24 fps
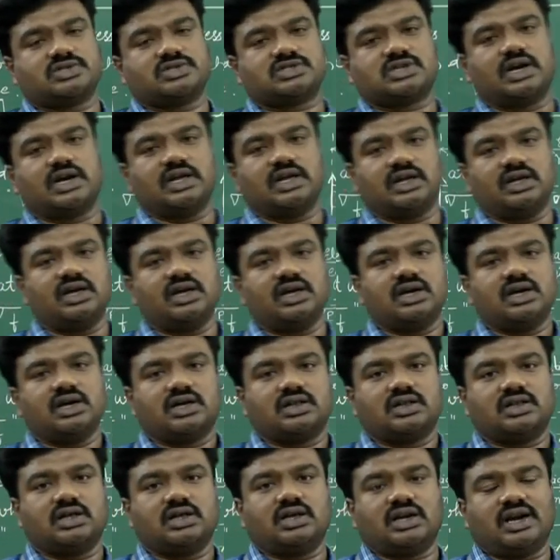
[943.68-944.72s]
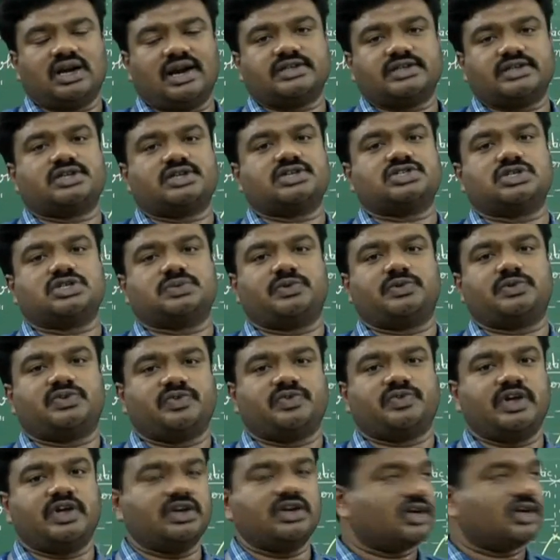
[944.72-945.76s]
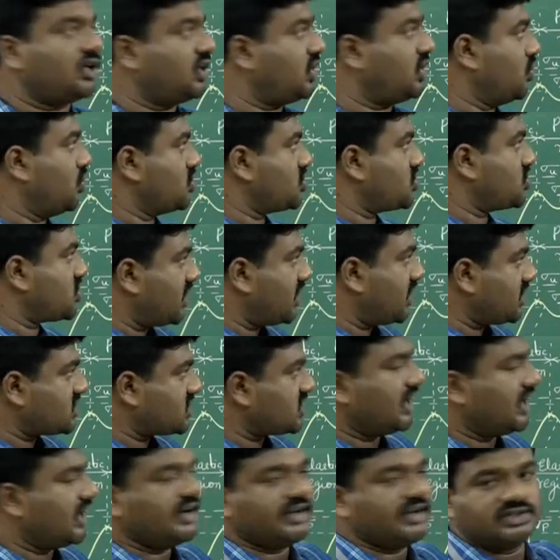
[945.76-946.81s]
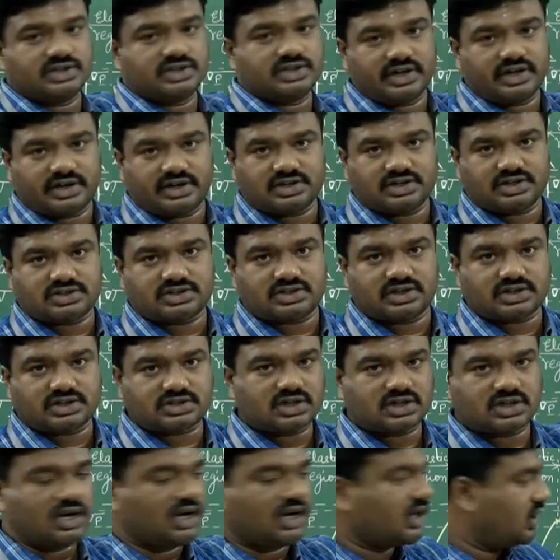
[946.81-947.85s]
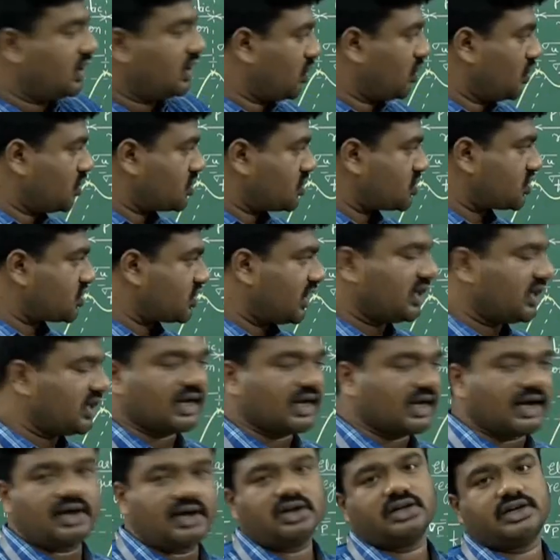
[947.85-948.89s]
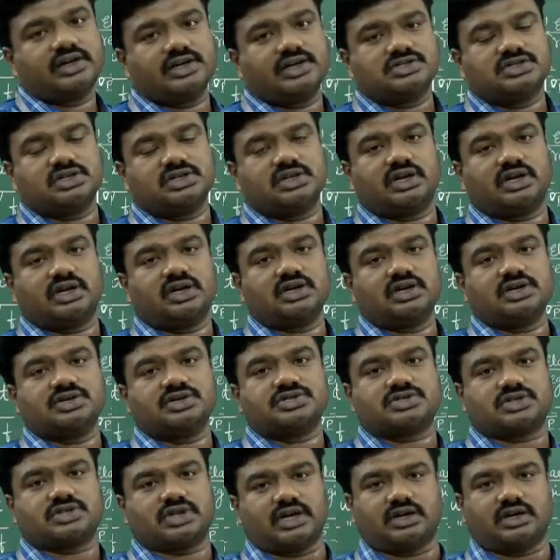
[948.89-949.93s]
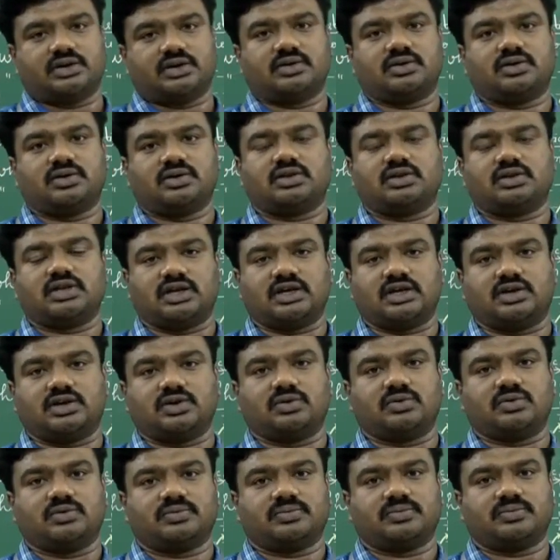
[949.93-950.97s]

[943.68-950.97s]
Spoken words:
study the relationship between true stress and engineering stress, true strain and engineering strain. Thank you.